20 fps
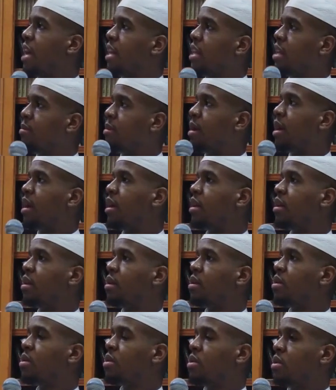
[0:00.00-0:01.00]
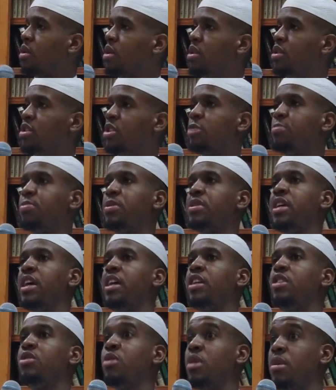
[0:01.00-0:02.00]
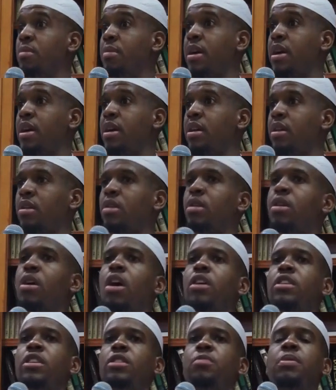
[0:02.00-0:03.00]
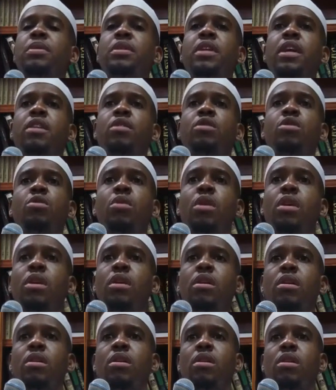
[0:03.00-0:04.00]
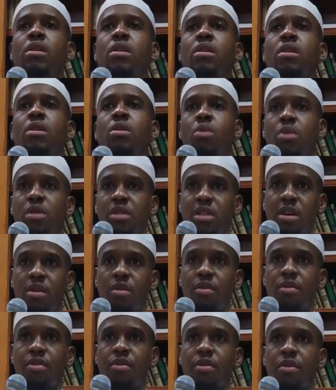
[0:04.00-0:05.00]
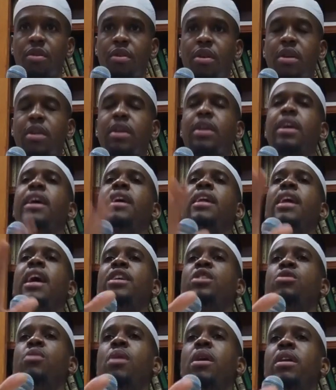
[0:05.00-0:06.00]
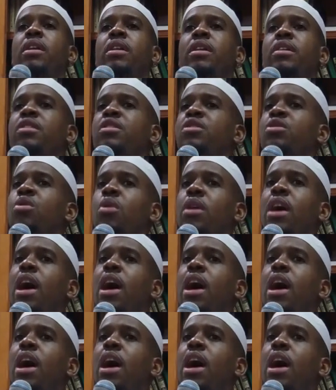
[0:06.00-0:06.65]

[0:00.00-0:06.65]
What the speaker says: and iman, just pertaining to iman, or just pertaining to what? One's health. In actuality, there's no